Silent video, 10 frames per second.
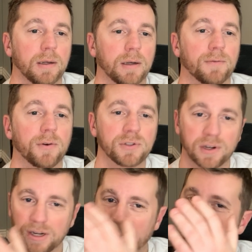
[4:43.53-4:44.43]
First in a
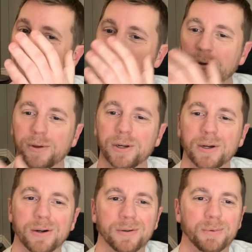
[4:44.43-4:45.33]
comedy duo, there you
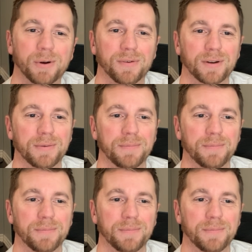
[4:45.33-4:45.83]
go, perfect.